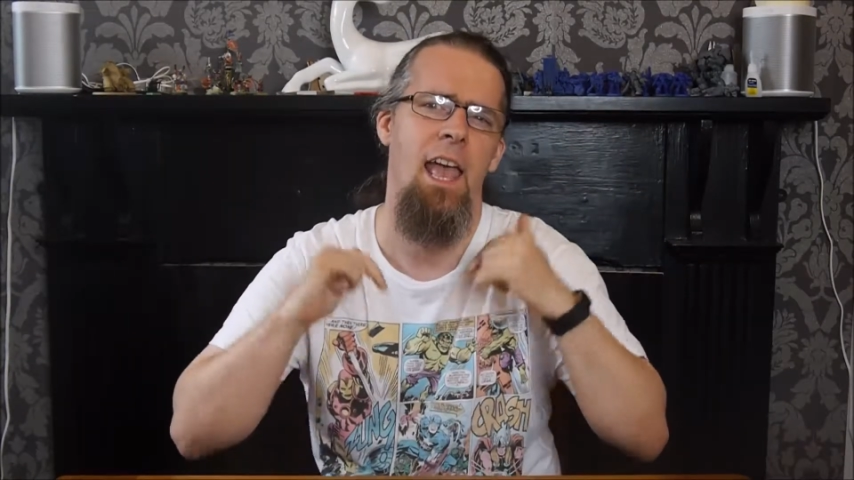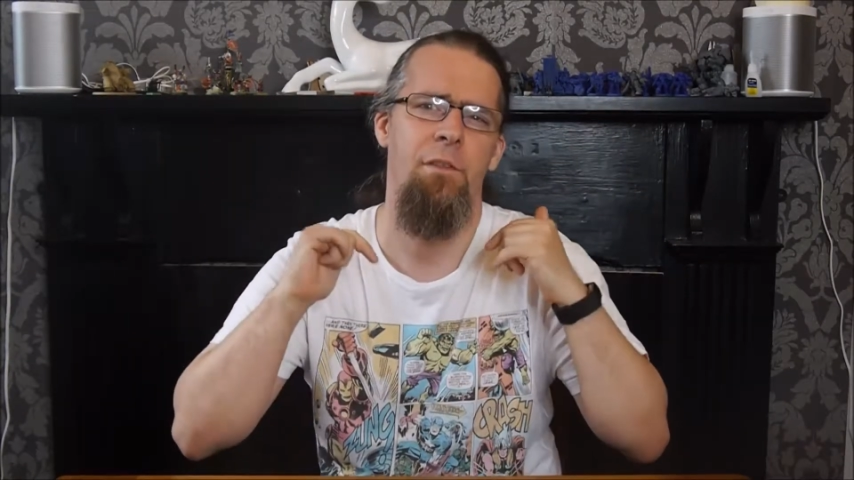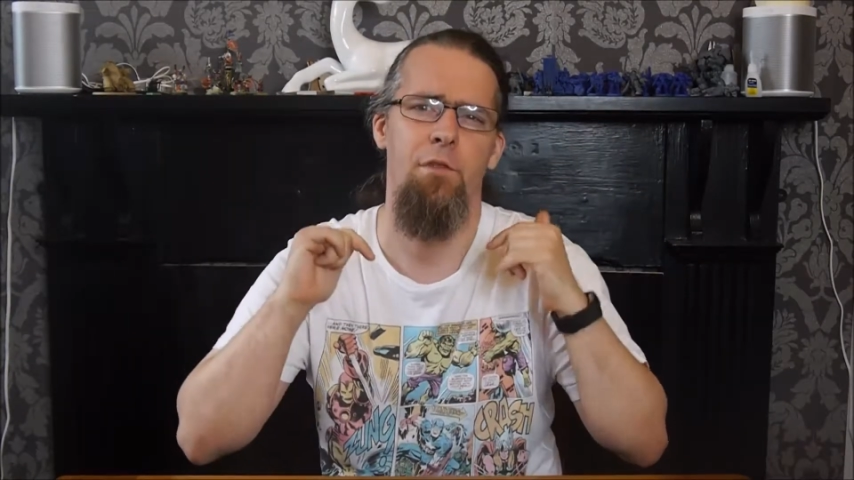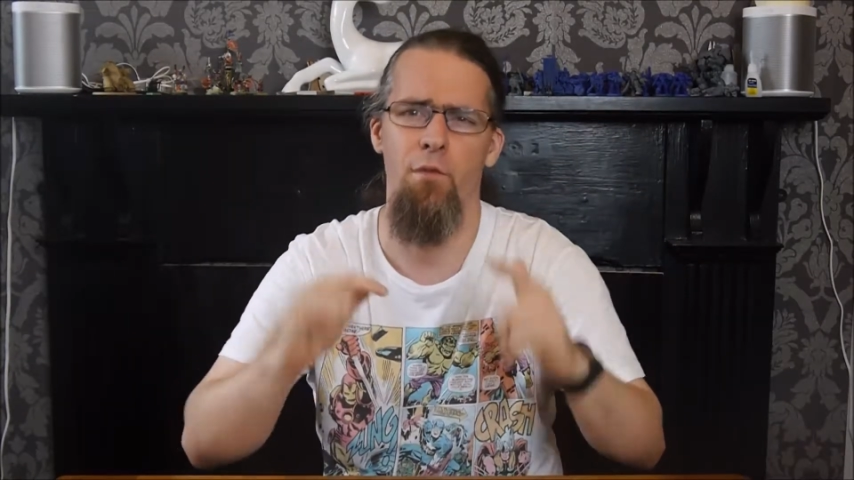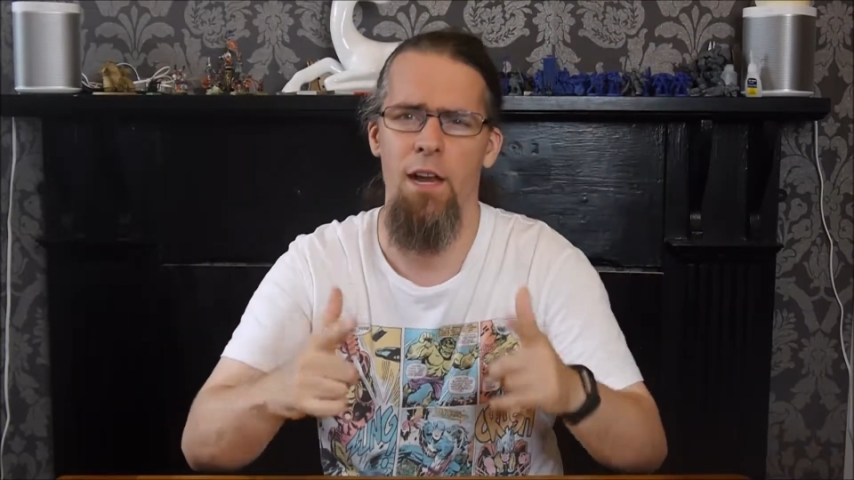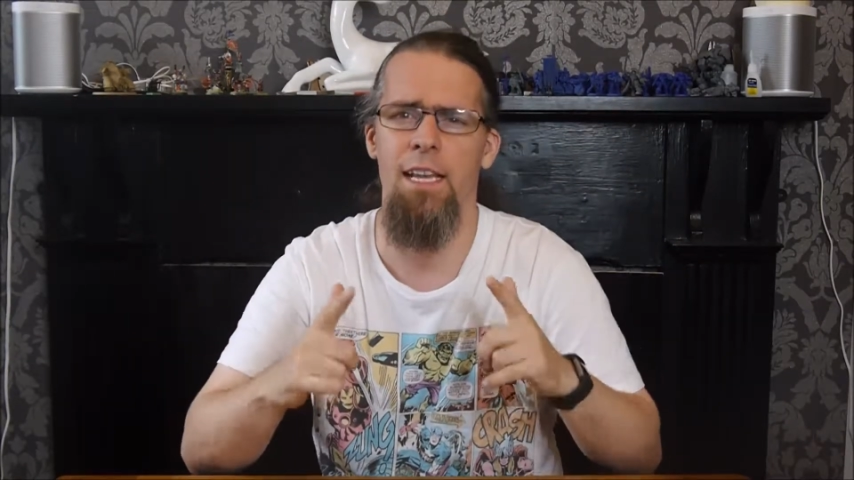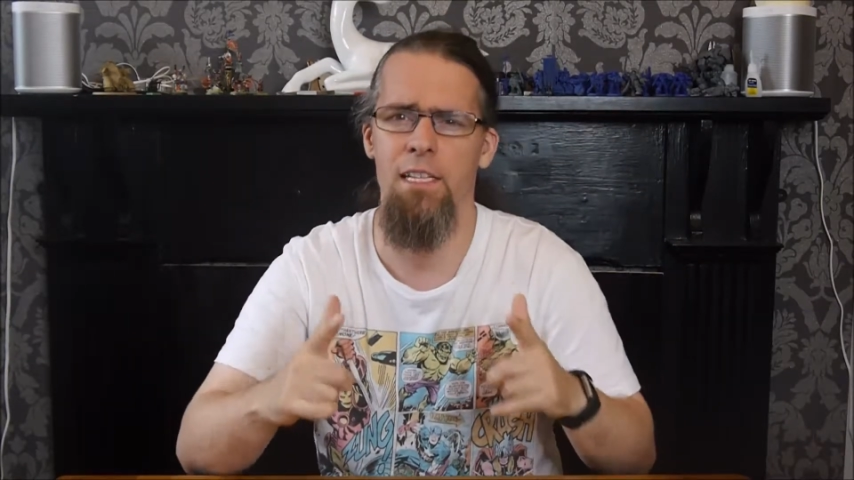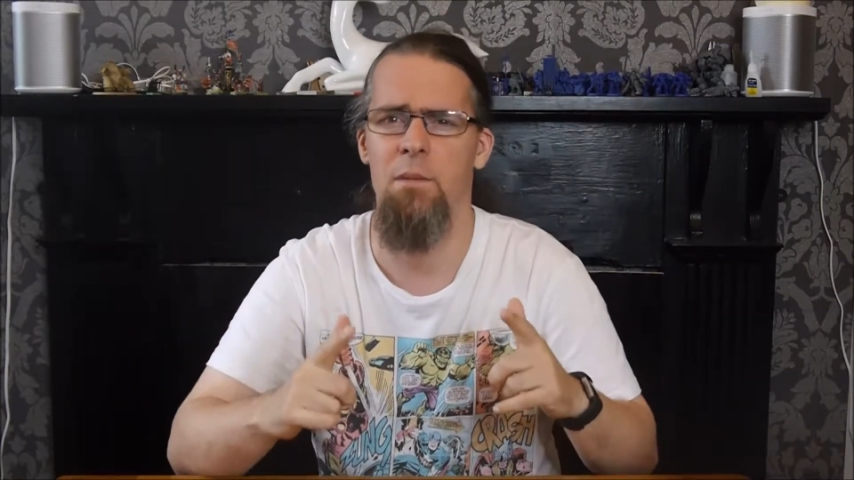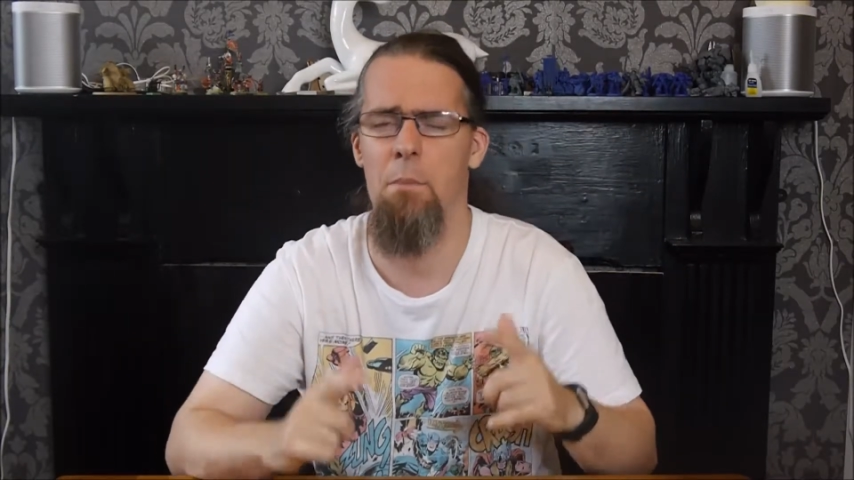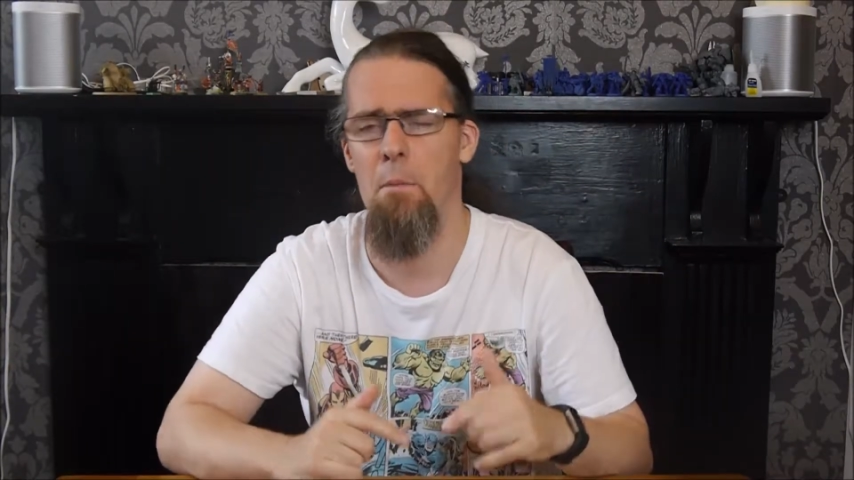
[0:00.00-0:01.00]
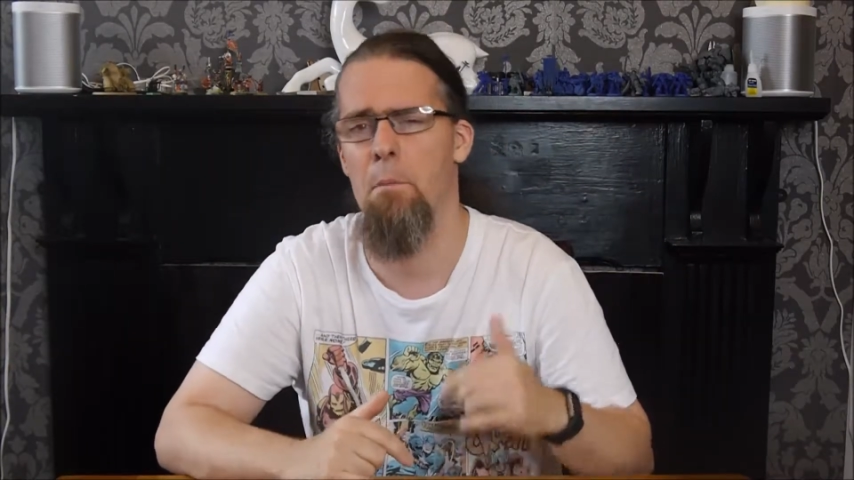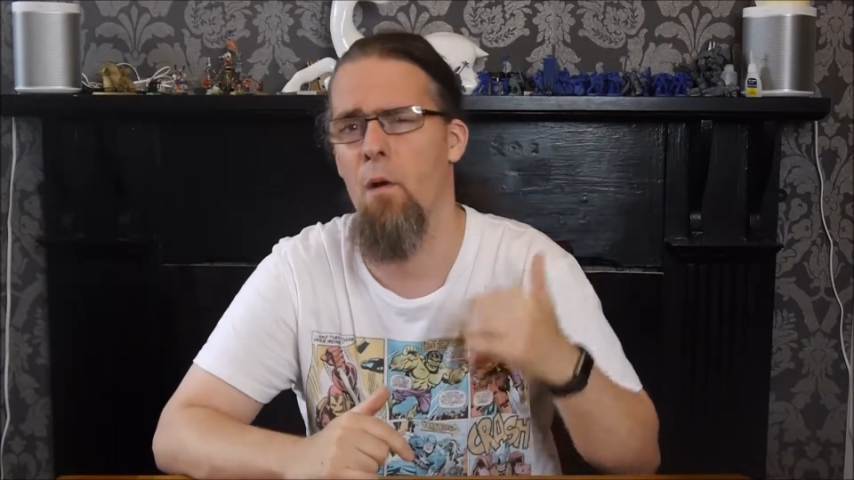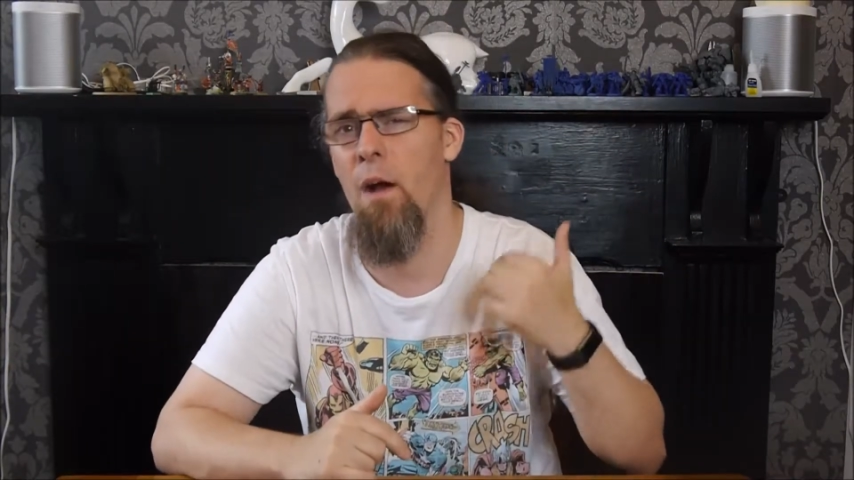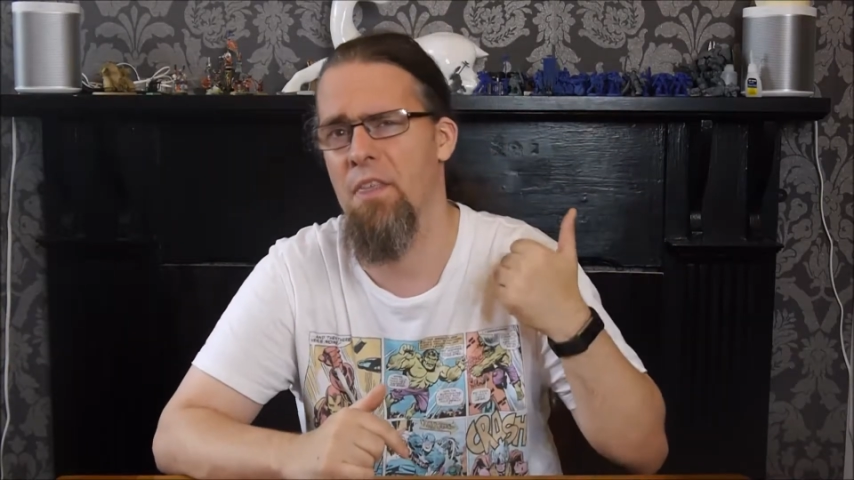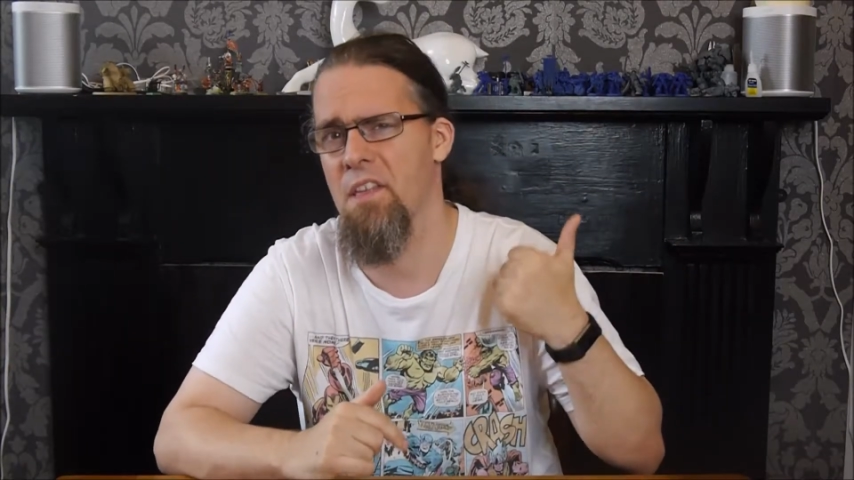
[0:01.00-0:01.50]
If you're really into Blood
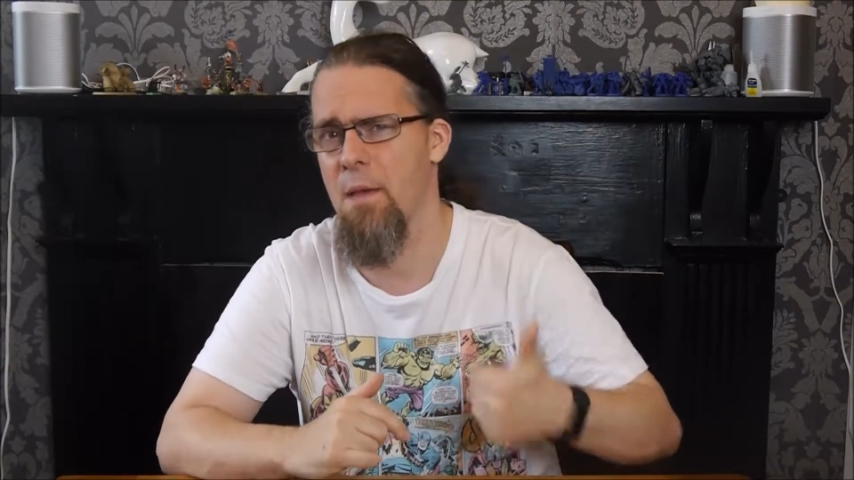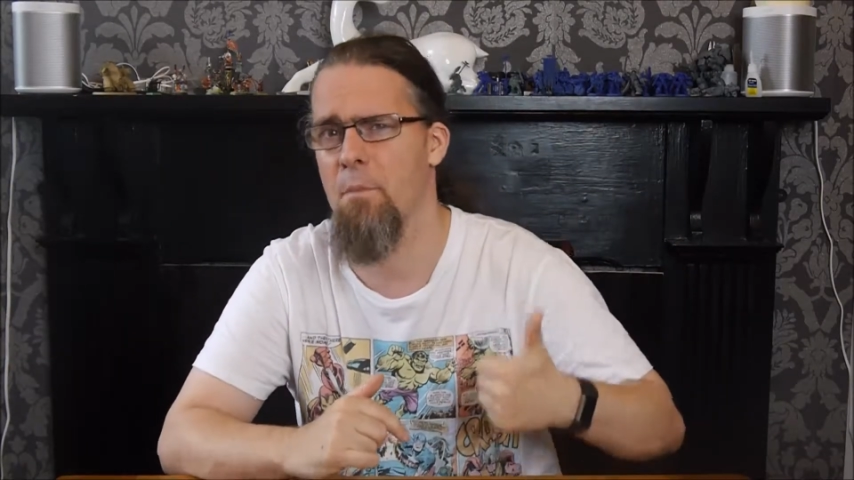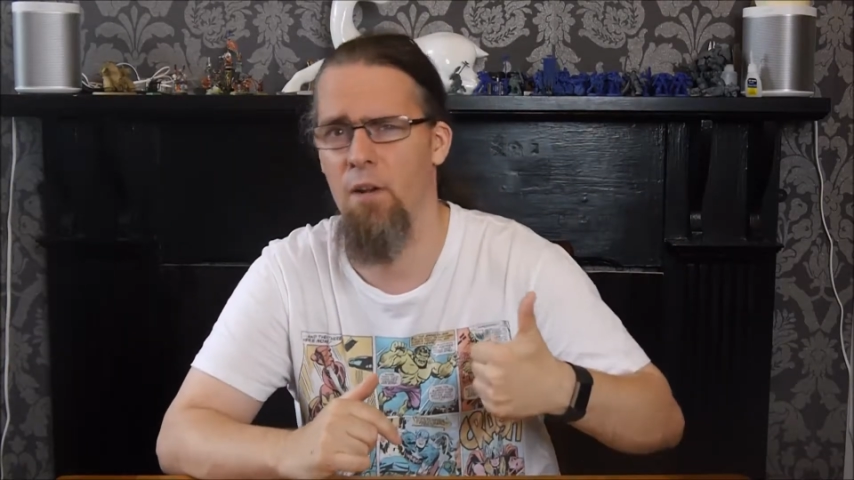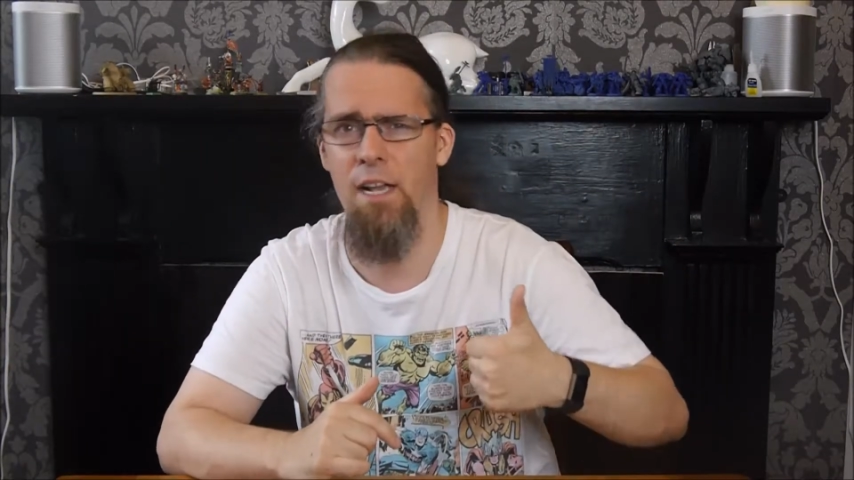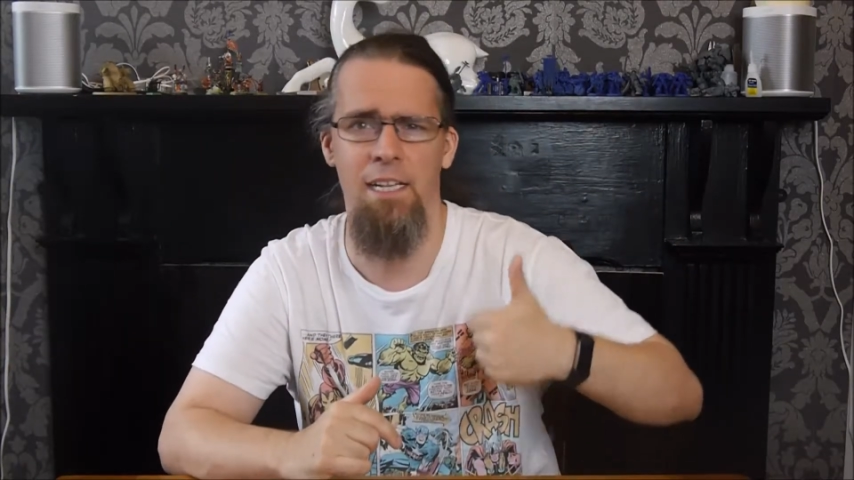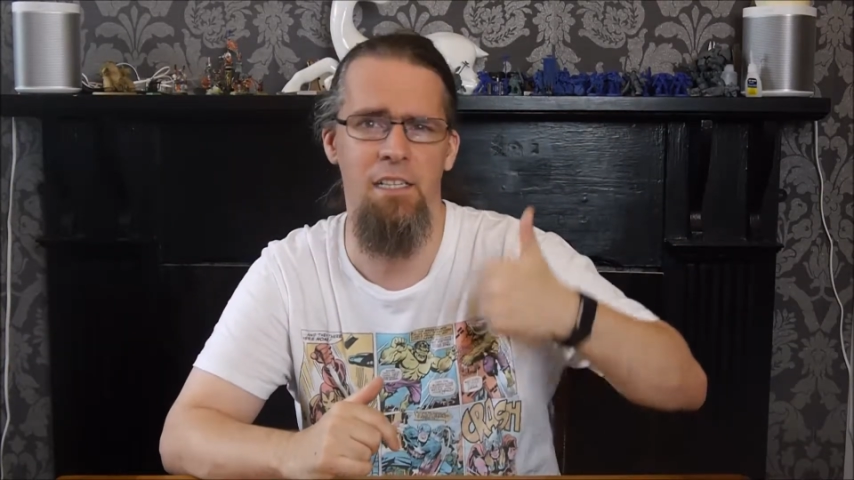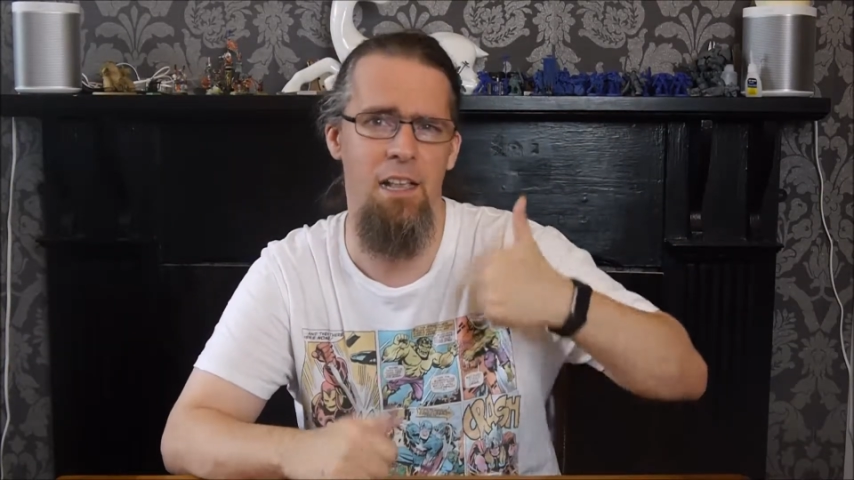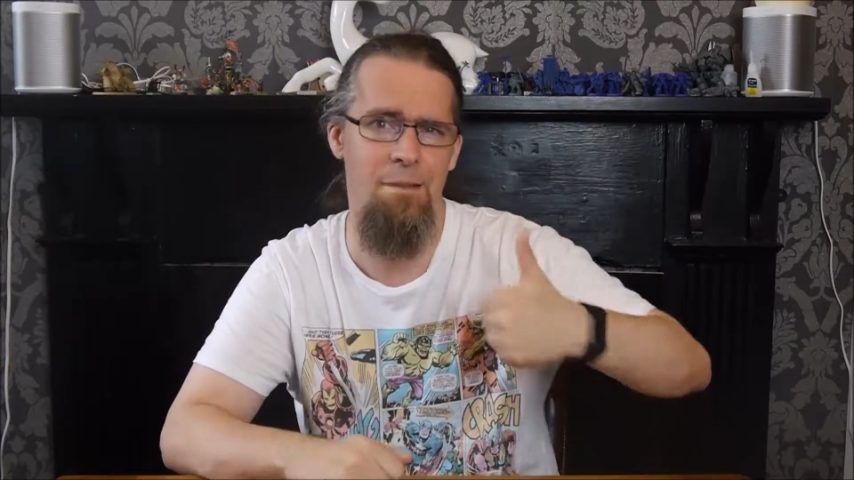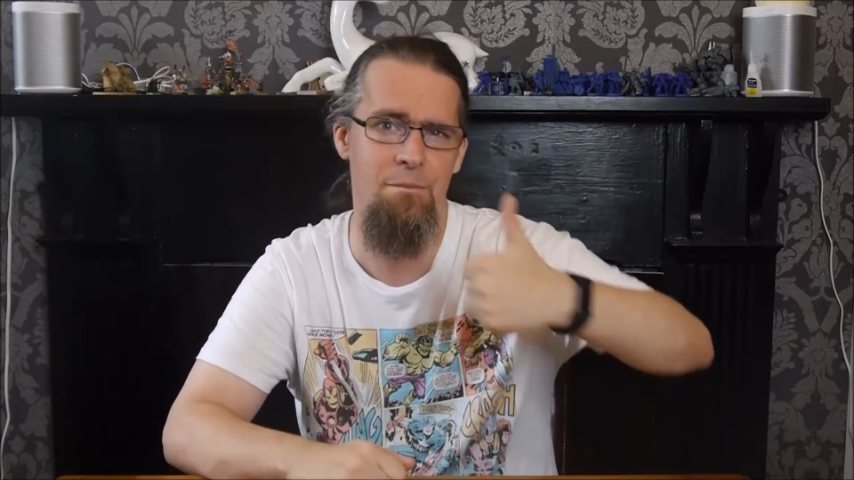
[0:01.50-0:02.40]
Bowl, I think their podcasts